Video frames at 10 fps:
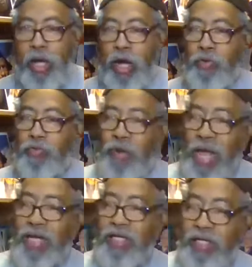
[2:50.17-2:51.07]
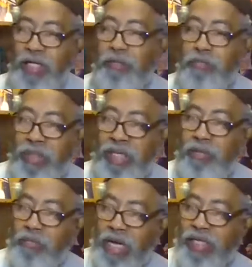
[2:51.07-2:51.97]
A rat done bit
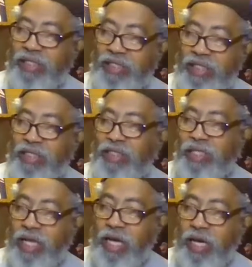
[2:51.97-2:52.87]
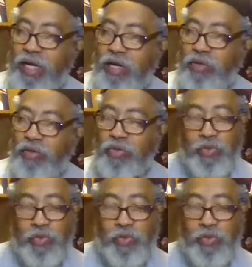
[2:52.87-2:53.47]
my sister Nell